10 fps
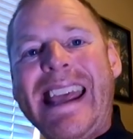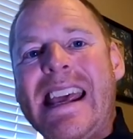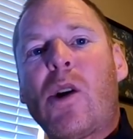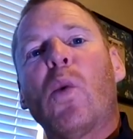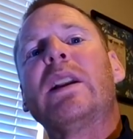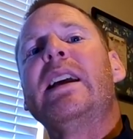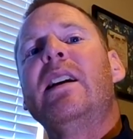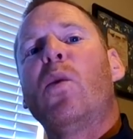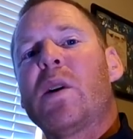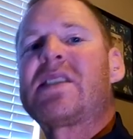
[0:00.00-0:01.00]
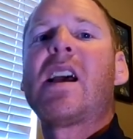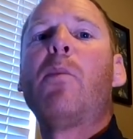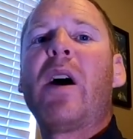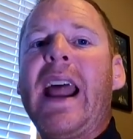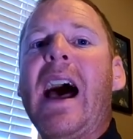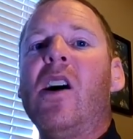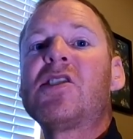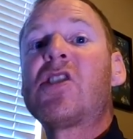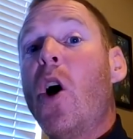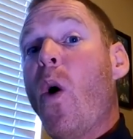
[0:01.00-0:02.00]
equally with someone
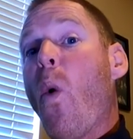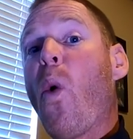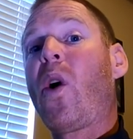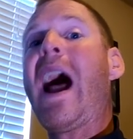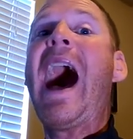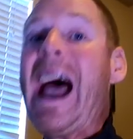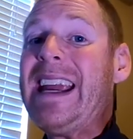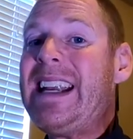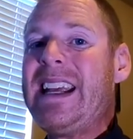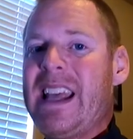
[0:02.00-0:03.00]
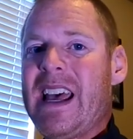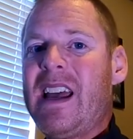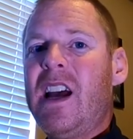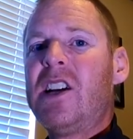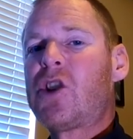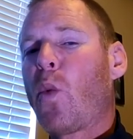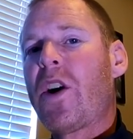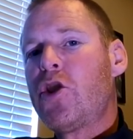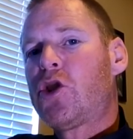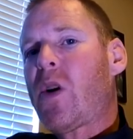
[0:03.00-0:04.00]
else or hiding it to
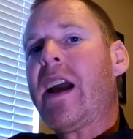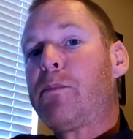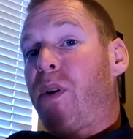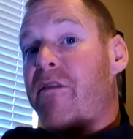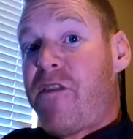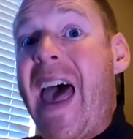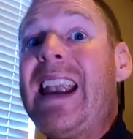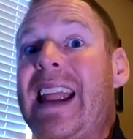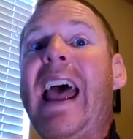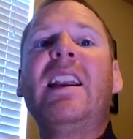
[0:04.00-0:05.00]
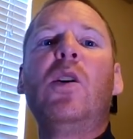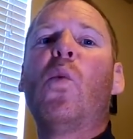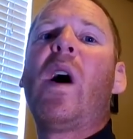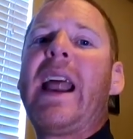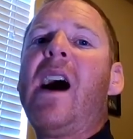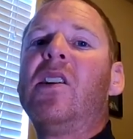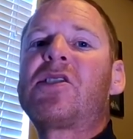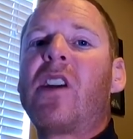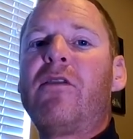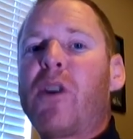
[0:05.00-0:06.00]
where you try and prevent anyone
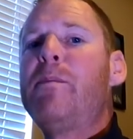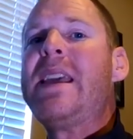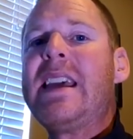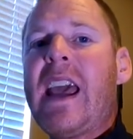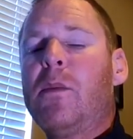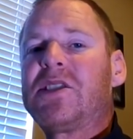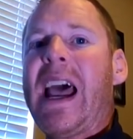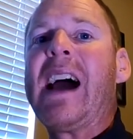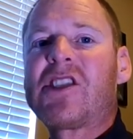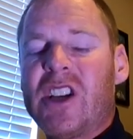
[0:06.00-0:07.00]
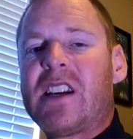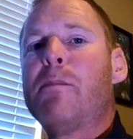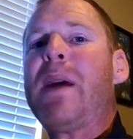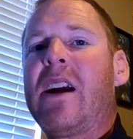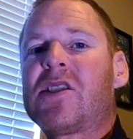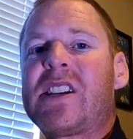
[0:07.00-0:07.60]
else from being able to actually compare